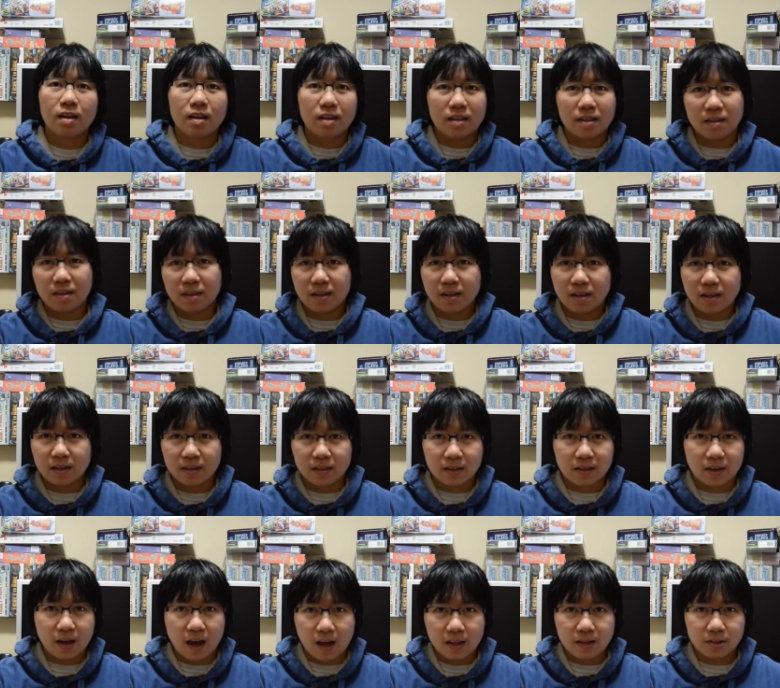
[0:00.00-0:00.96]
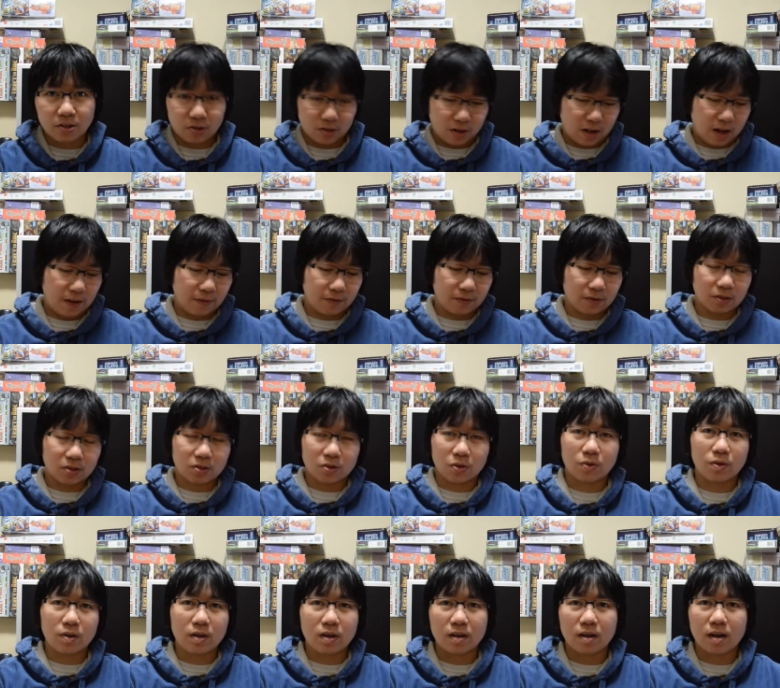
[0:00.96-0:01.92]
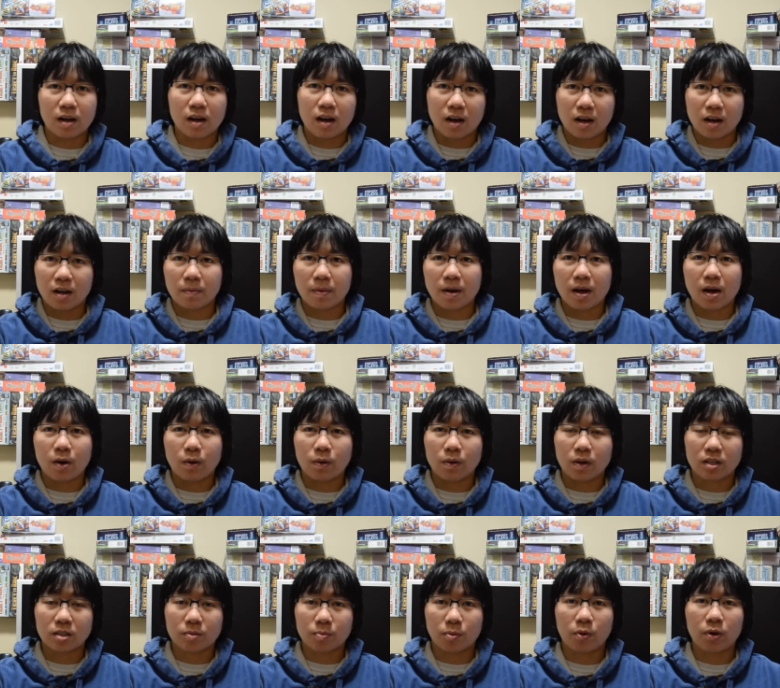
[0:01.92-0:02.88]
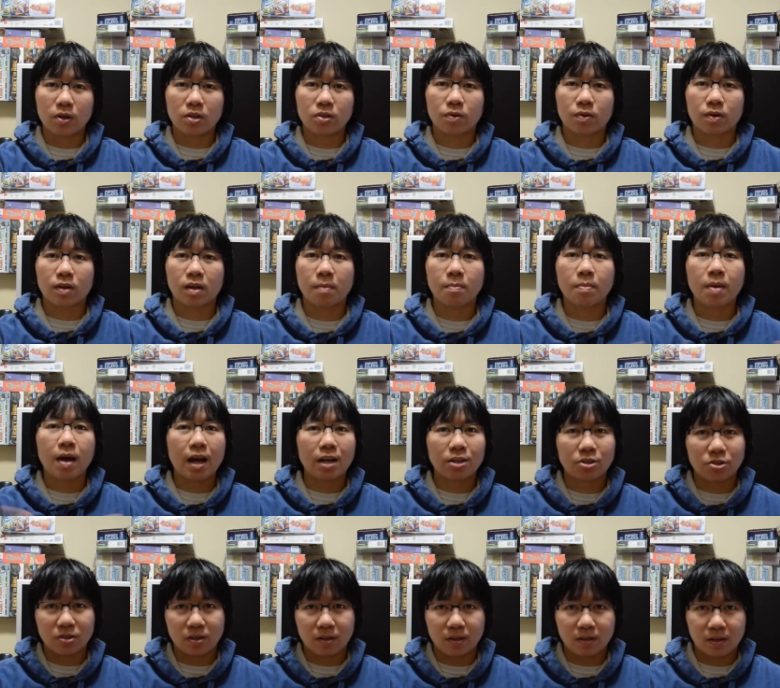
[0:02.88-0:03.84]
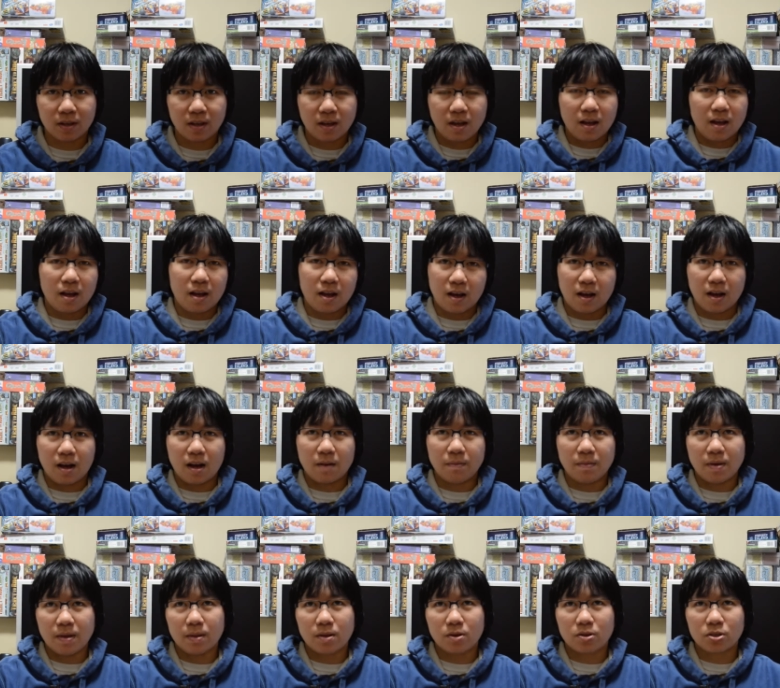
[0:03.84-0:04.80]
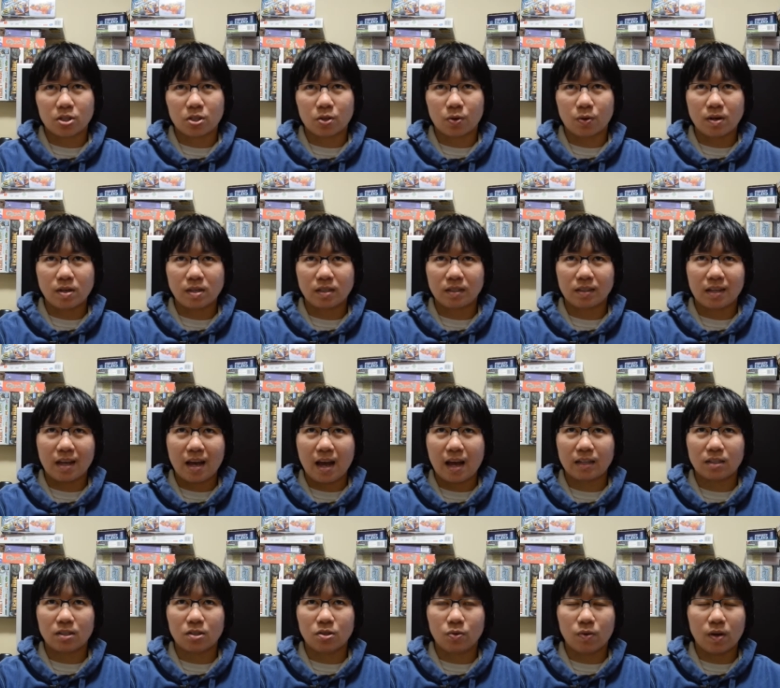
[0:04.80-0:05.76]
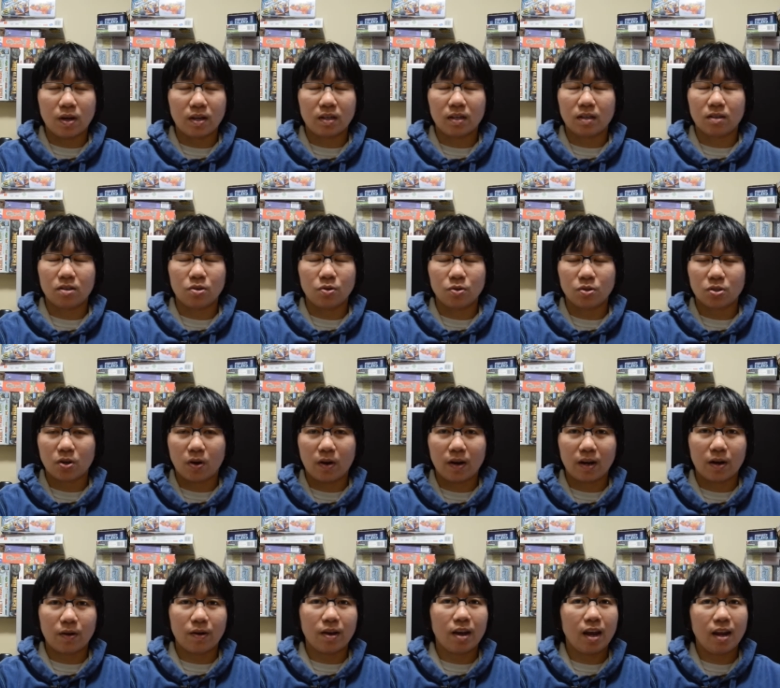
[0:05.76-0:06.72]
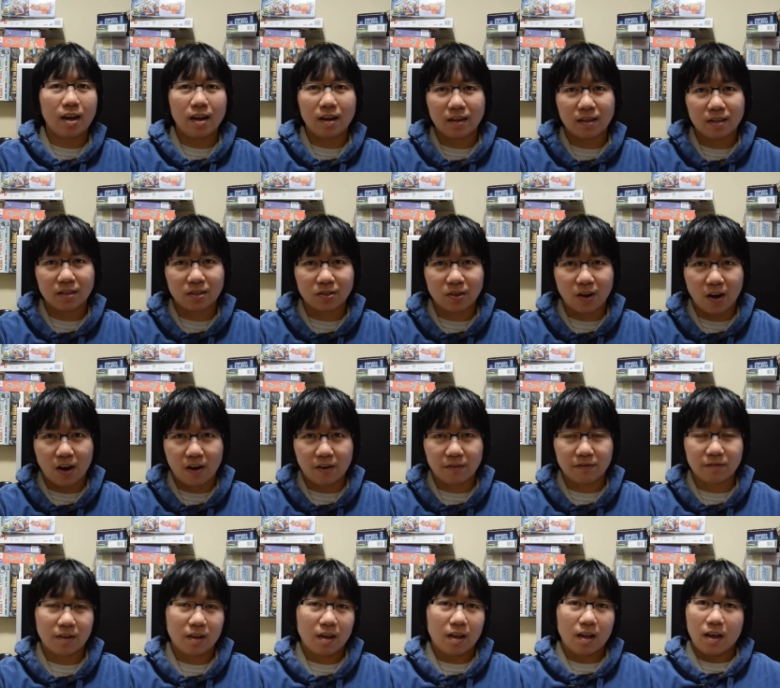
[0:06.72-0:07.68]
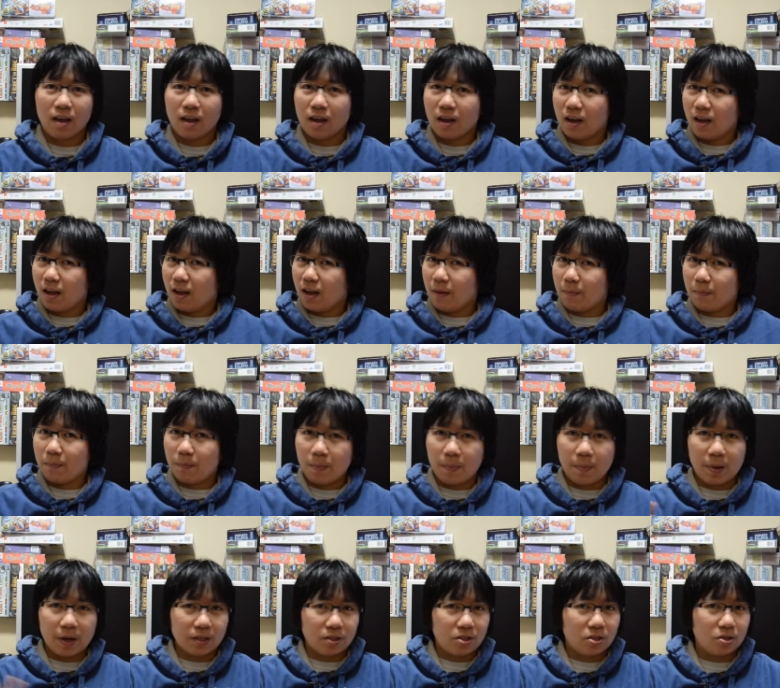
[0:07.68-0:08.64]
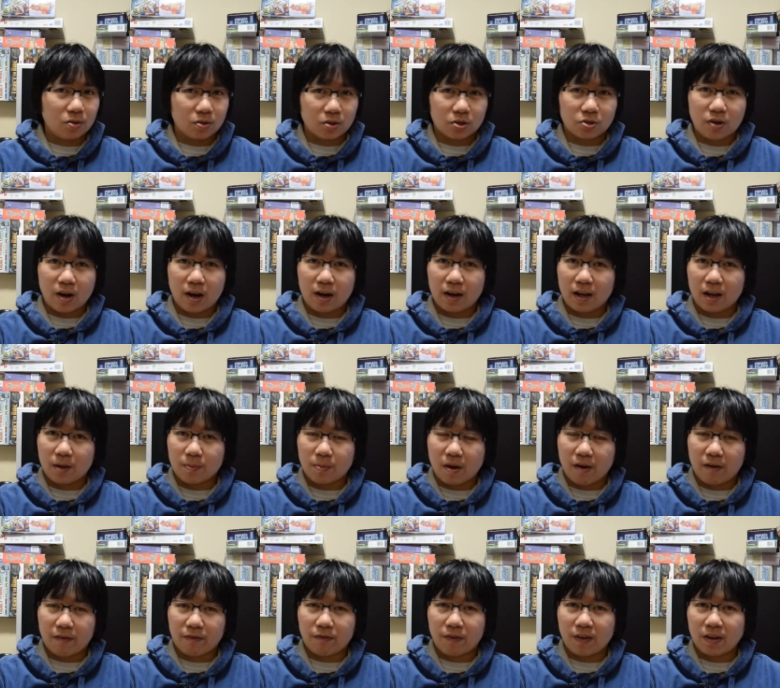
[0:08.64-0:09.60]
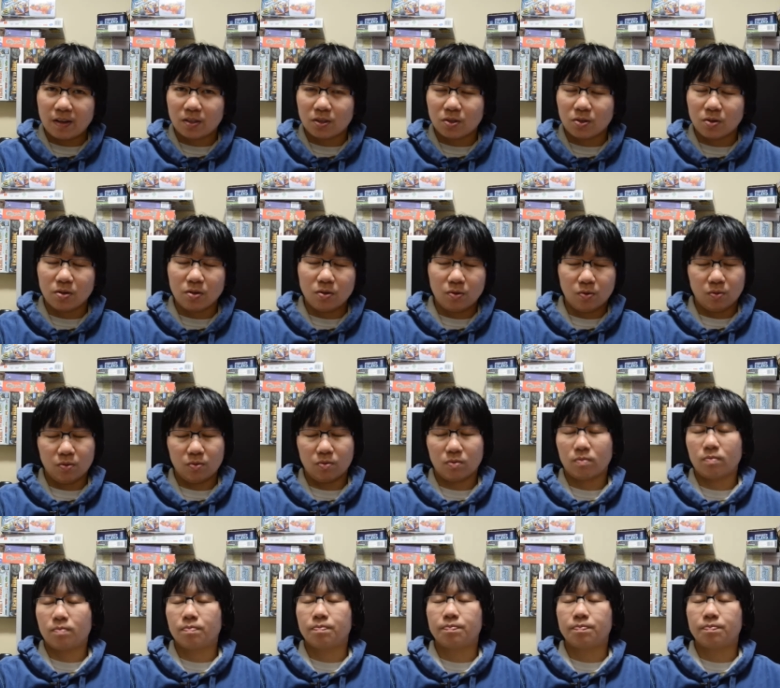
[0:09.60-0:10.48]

the, the college life, there's story uh, about exploring your compassion, um, and there are stories that you end, you started out hating disc golf, but you were trying to help out friends, so you